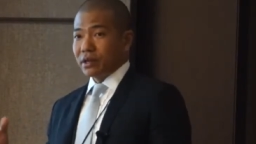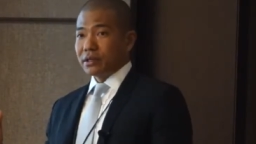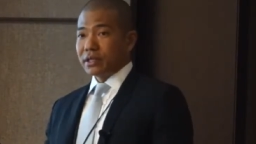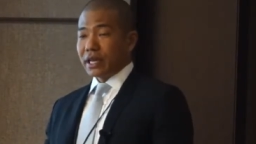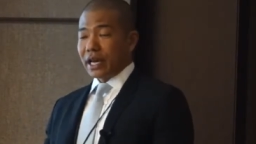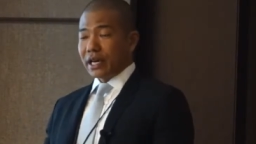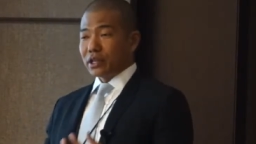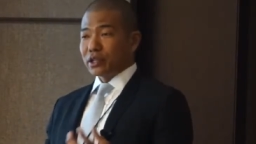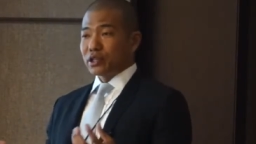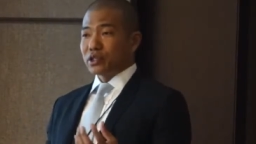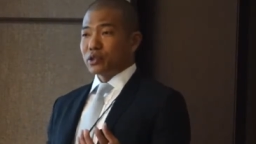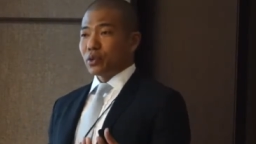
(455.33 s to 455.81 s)

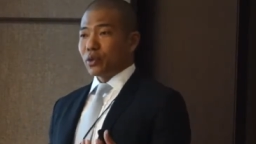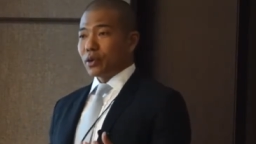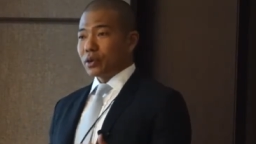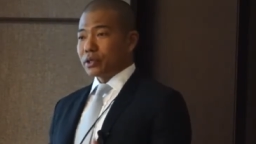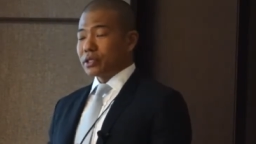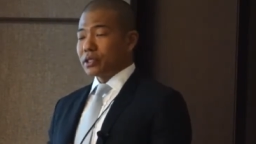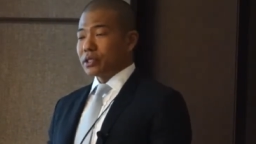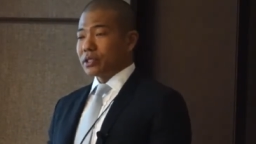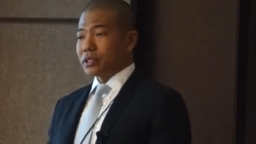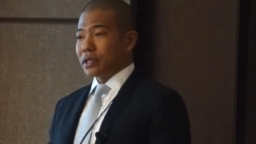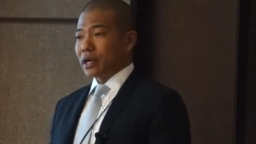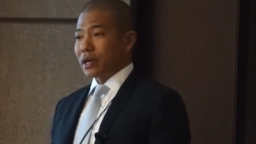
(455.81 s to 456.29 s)
data
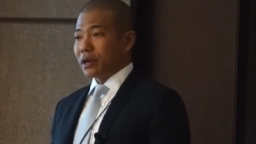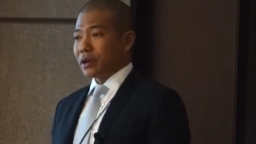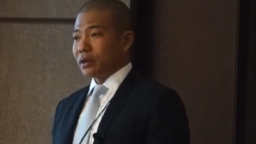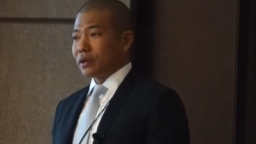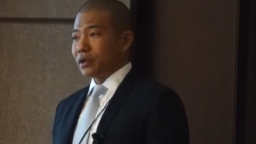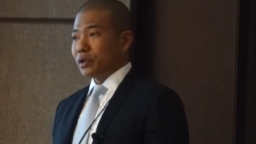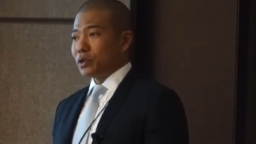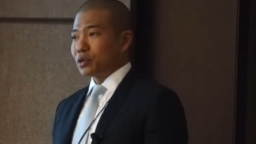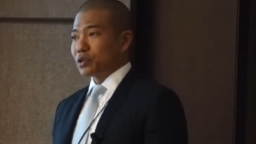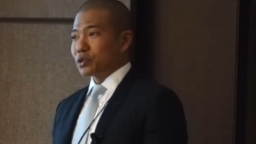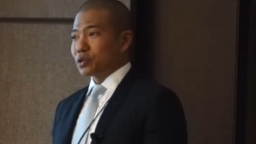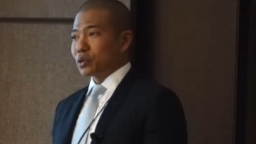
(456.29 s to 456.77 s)
sources that are
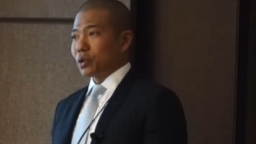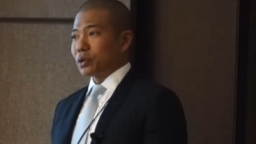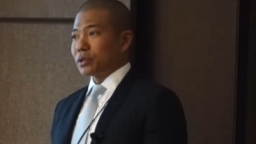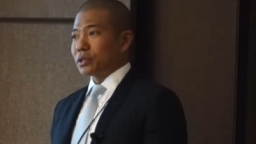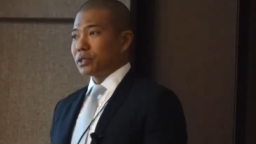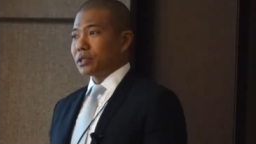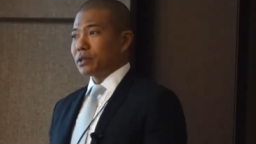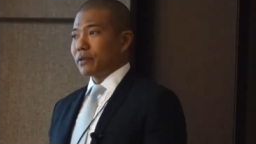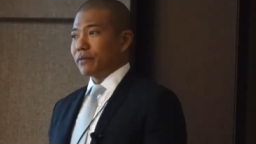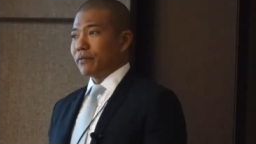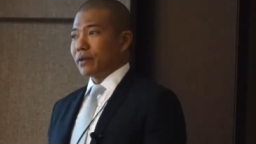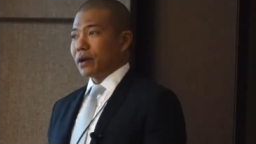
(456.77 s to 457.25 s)
new
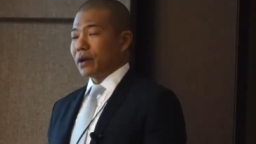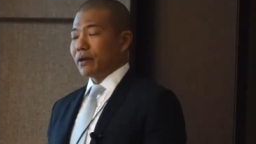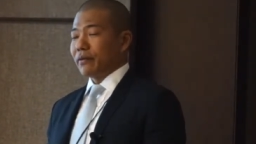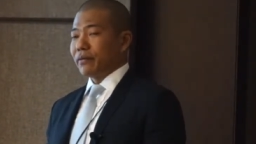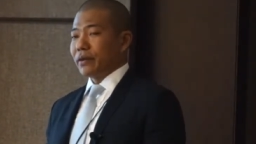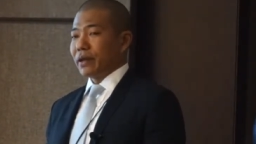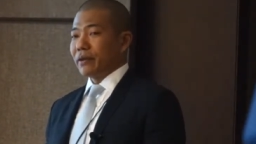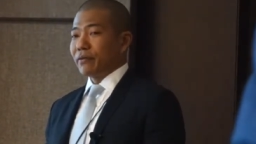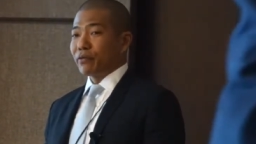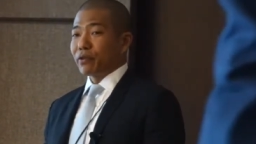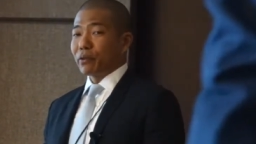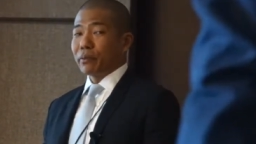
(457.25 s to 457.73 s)
sources
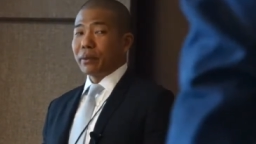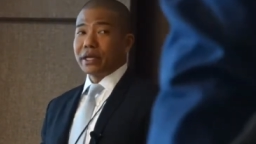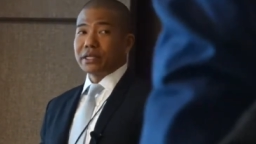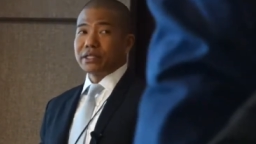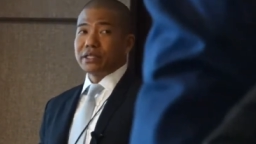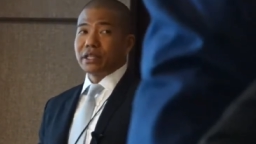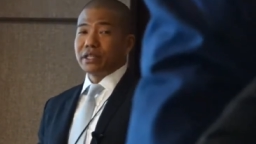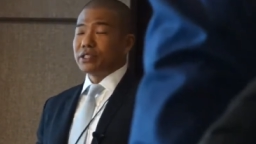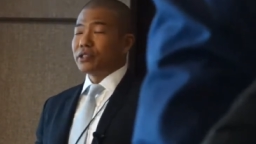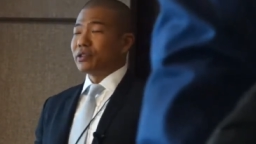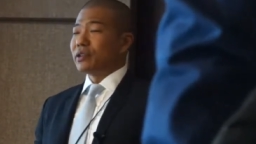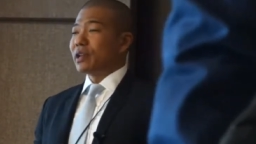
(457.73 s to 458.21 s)
of
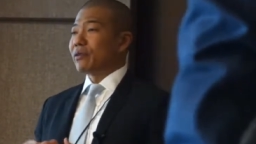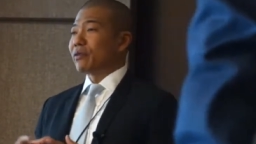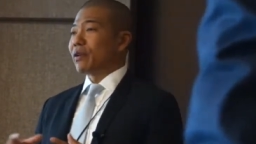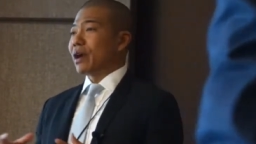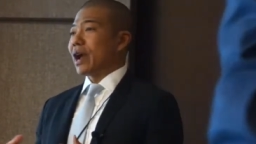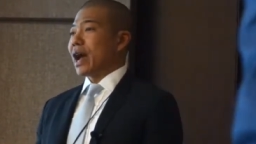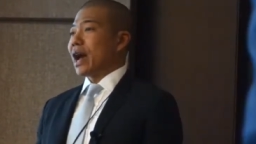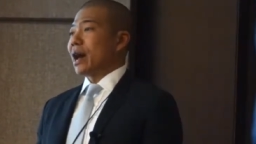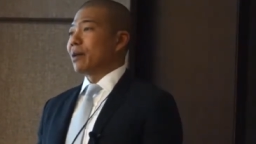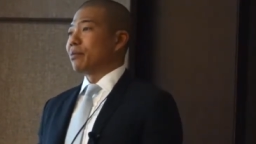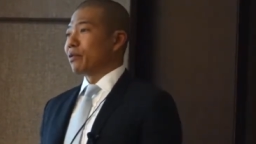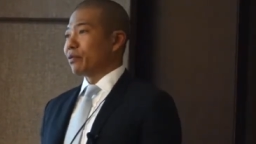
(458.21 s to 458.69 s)
information that you
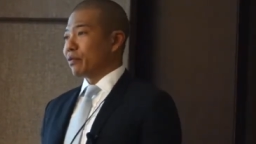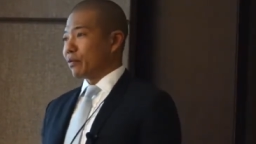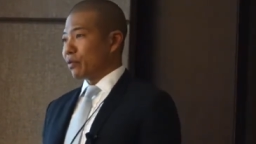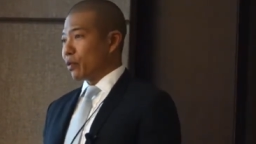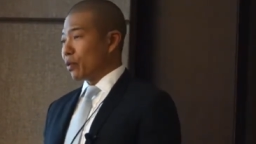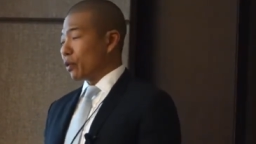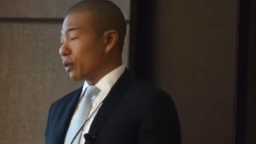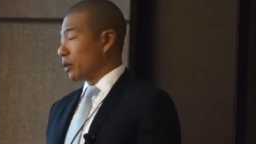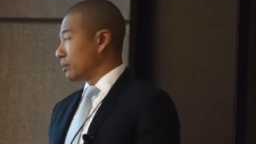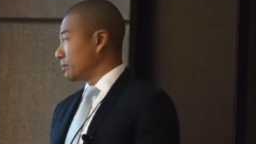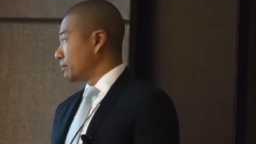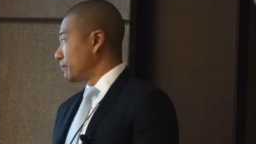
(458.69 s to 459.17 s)
never had
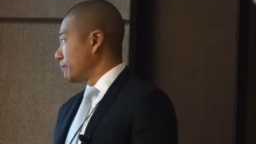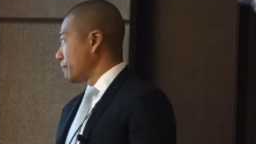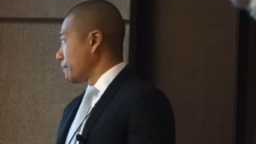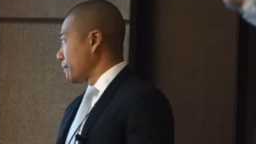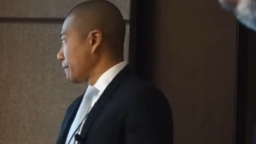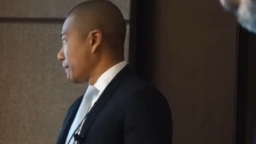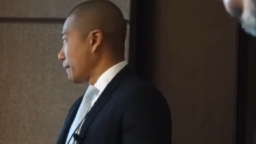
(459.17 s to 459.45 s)
before,